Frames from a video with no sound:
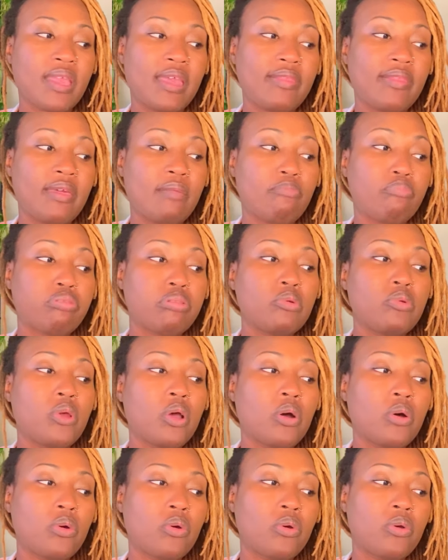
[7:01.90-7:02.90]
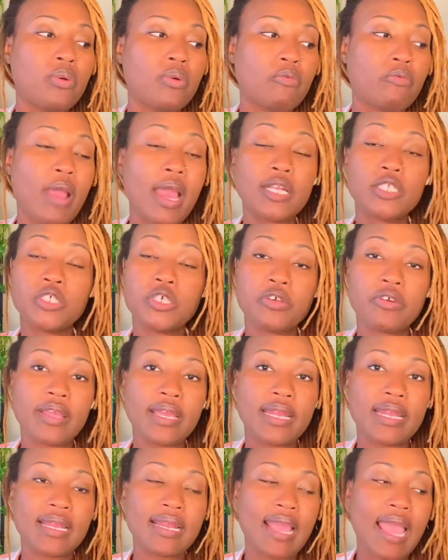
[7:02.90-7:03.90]
and then Pluto
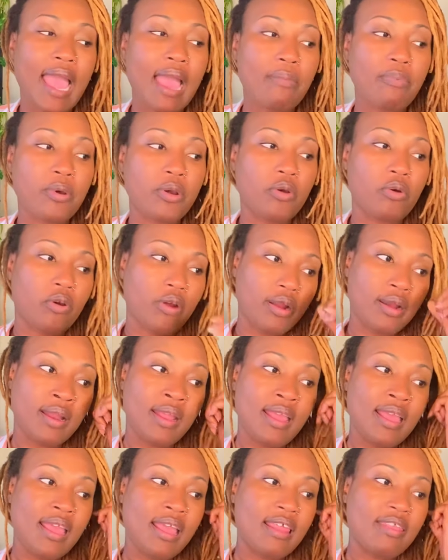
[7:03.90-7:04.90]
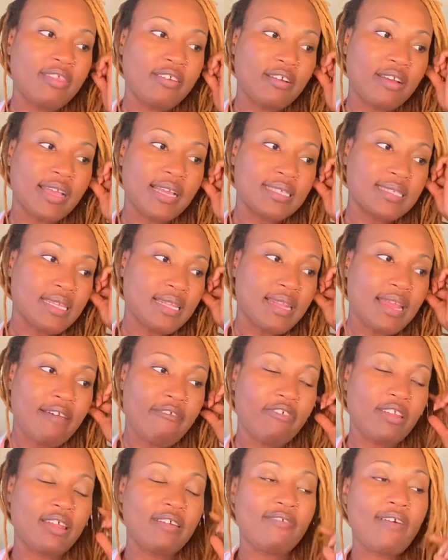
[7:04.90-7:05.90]
retrograde in Capricorn, there is a
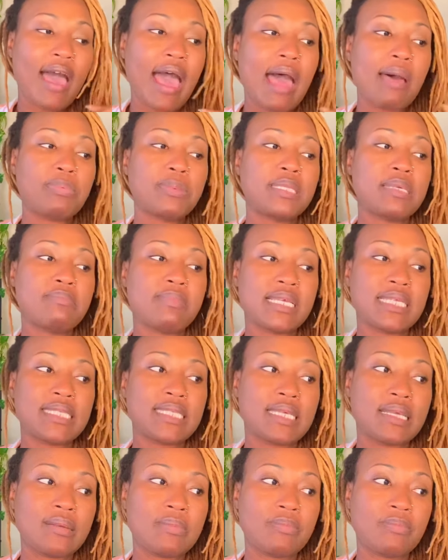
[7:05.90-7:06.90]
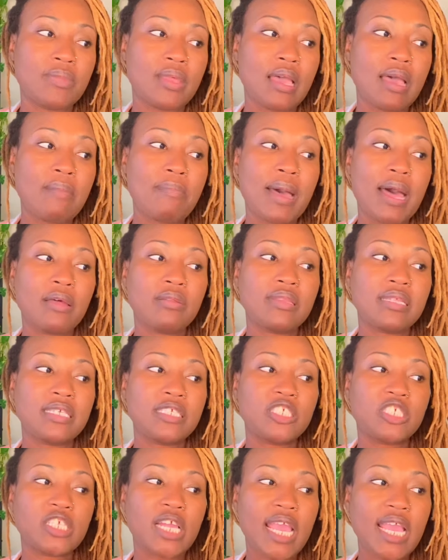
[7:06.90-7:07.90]
level of optimism about
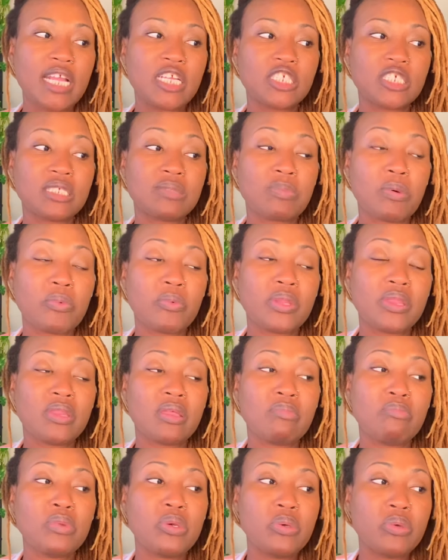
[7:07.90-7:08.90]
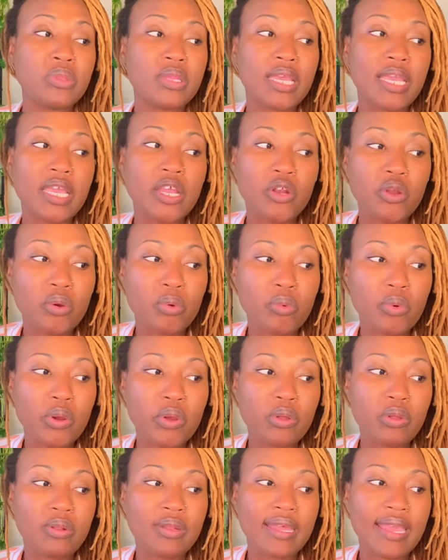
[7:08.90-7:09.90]
these changes. But with the moon, the inner
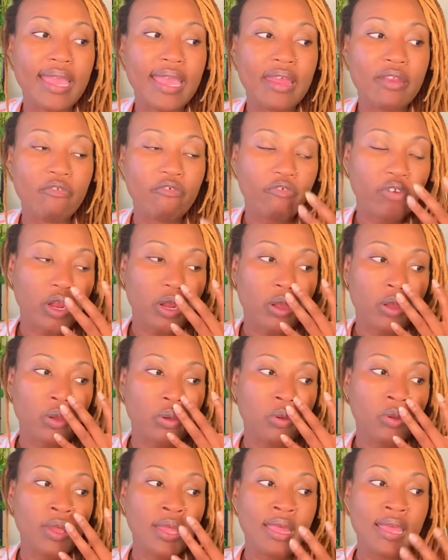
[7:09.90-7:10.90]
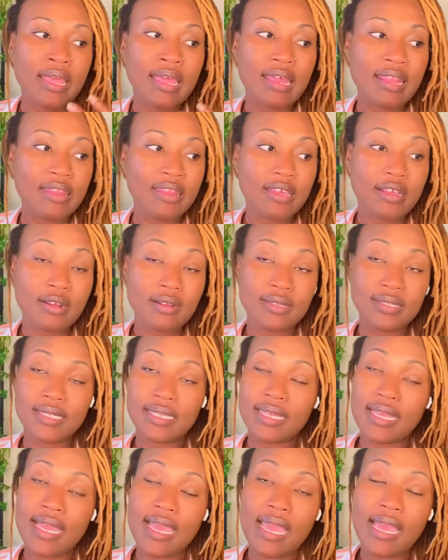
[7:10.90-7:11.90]
world in Virgo,
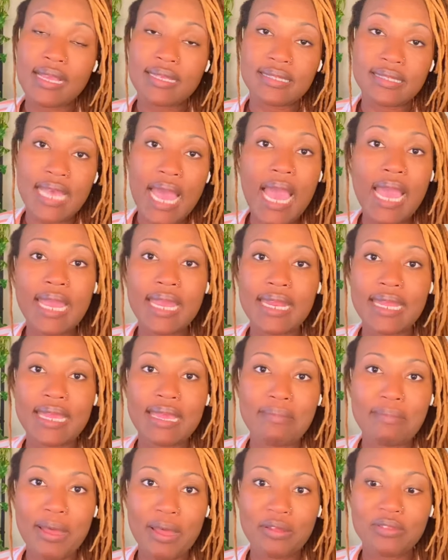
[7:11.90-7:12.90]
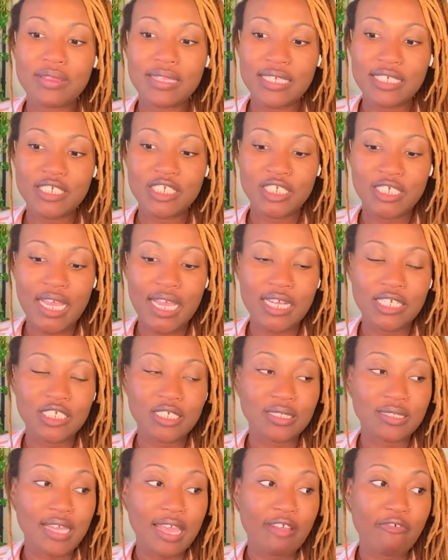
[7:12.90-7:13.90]
there's anxiety about these
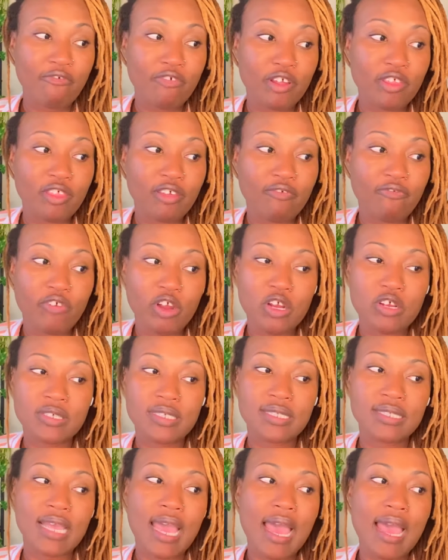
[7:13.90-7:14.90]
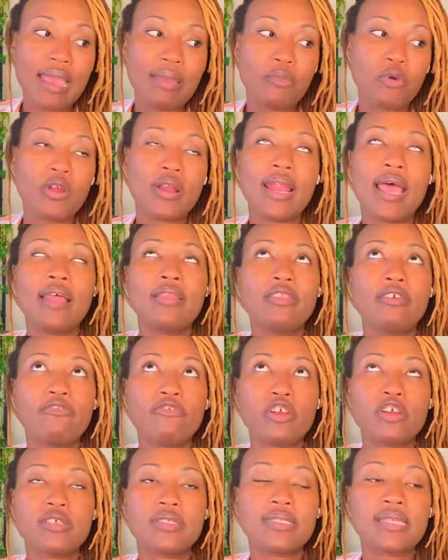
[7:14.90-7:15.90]
changes. Like for the first time, or not the
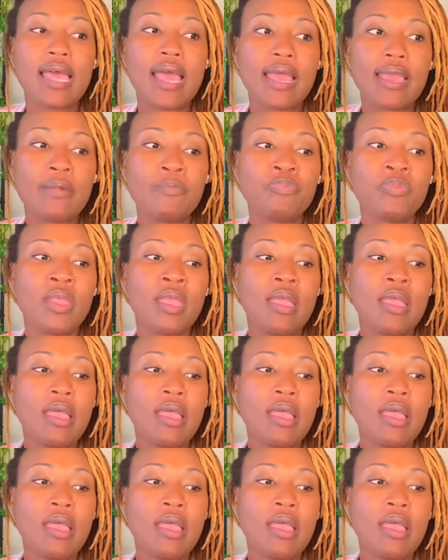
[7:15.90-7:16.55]
first time,